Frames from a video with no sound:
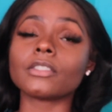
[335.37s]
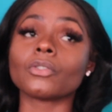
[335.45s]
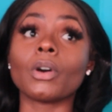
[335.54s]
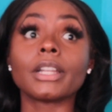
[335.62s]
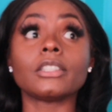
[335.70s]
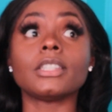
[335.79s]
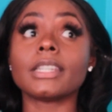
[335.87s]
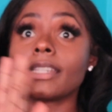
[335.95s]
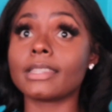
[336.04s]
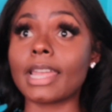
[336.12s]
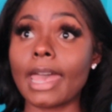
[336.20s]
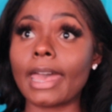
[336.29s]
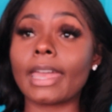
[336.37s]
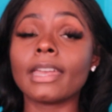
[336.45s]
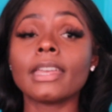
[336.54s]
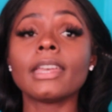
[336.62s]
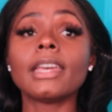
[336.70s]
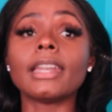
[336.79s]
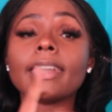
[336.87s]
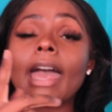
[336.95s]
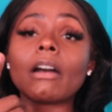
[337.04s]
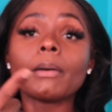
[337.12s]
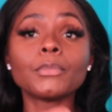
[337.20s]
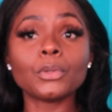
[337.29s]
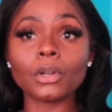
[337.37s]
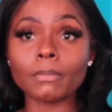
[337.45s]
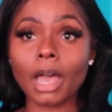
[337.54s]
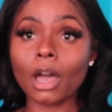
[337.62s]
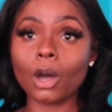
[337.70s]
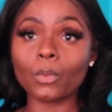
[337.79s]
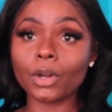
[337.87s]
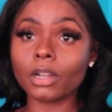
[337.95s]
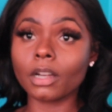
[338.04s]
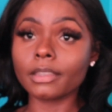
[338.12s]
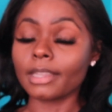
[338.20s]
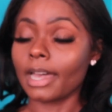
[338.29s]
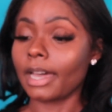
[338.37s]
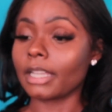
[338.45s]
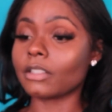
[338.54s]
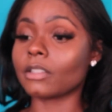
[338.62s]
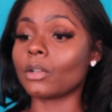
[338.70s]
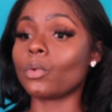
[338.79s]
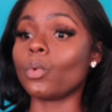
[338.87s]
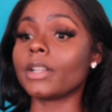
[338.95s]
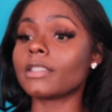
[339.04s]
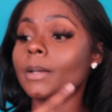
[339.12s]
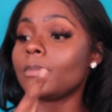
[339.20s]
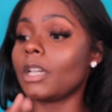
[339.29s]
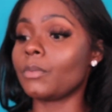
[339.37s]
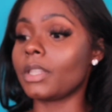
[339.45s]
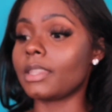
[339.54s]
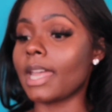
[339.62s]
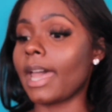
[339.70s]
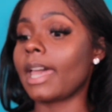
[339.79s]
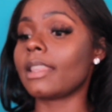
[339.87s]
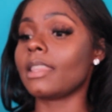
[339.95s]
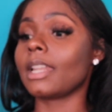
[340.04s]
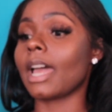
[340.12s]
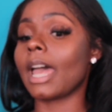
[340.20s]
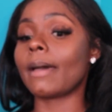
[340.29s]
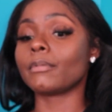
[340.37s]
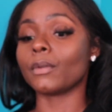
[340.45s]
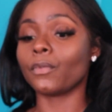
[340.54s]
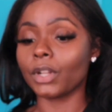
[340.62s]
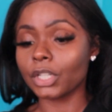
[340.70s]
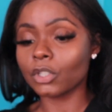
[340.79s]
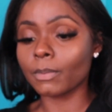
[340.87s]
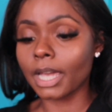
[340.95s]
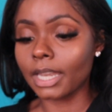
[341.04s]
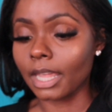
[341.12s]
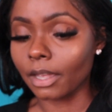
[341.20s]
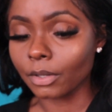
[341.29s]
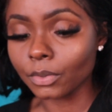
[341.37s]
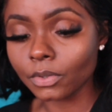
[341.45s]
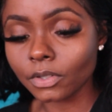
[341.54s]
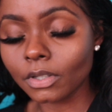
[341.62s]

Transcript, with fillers: So I did that. Now I'm doing my homework online. So once I'm done with that, then I have to finish my nails.